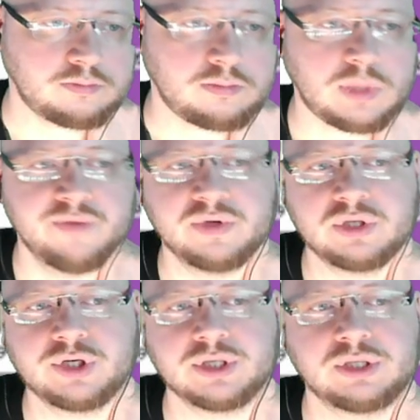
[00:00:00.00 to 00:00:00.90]
If it's
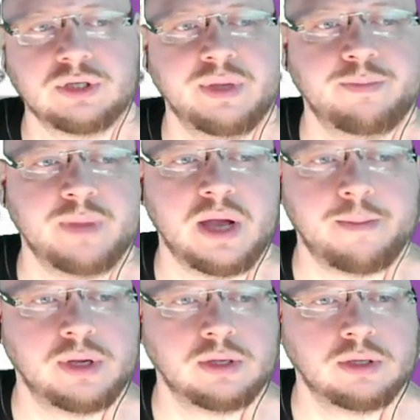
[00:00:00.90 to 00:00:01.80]
just a bitmap.
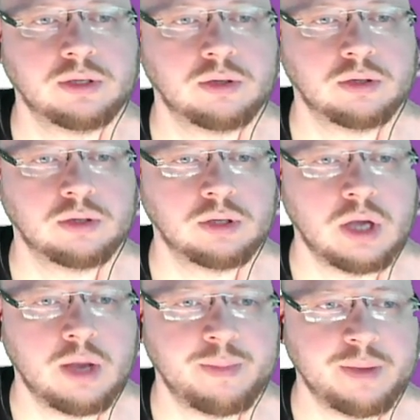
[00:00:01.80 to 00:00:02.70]

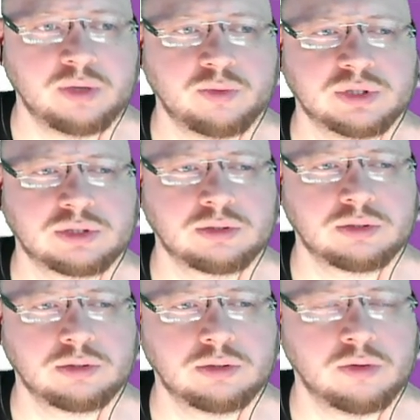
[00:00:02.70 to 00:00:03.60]
Maybe it was
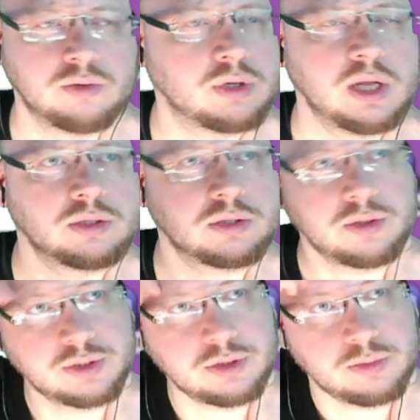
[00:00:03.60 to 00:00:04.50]
no color
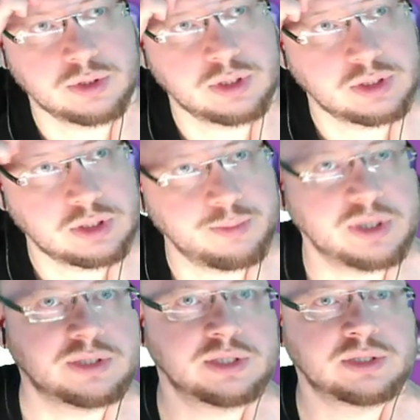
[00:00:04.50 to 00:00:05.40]
cursor was 16 by
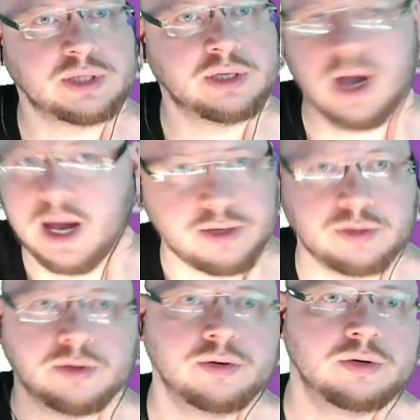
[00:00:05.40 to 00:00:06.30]
16. I
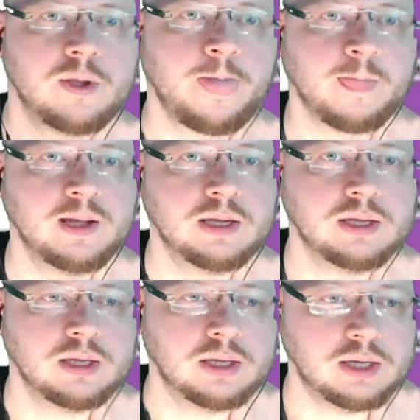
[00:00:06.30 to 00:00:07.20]
don't
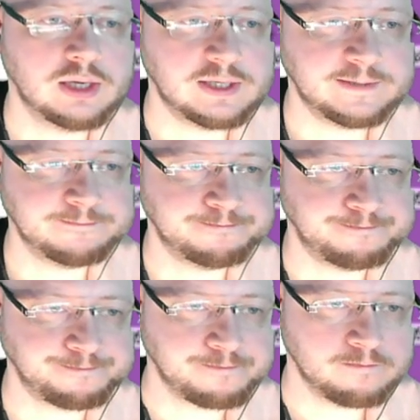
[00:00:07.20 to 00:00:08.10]

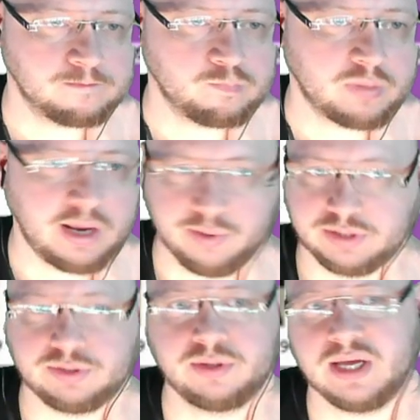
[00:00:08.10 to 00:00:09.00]
know. Anyway,
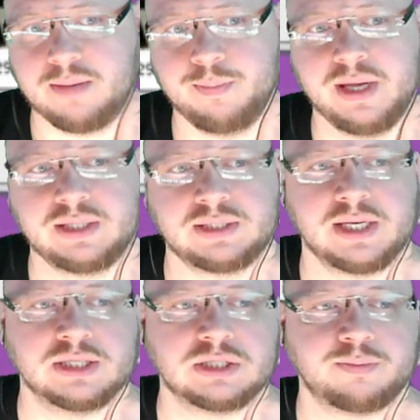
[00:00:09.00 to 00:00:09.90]
so that makes
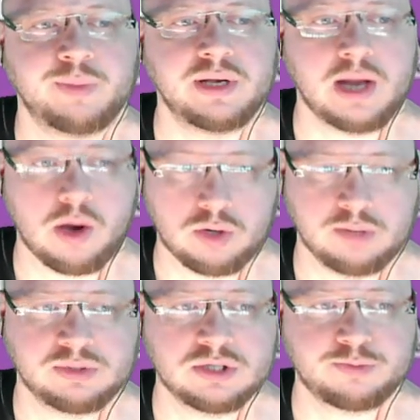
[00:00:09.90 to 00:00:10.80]
sense. But now
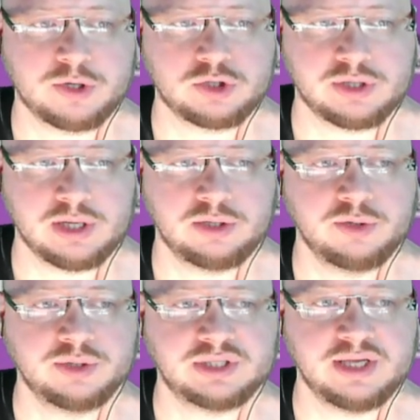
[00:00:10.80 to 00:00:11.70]
comes the special thing. Do
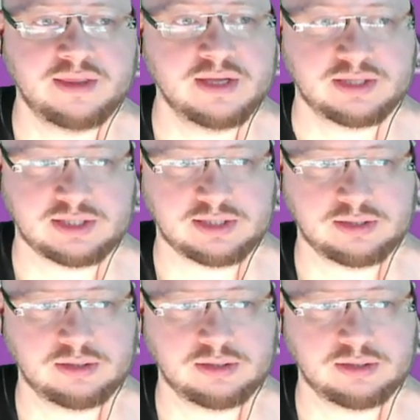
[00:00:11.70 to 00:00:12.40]
you see this?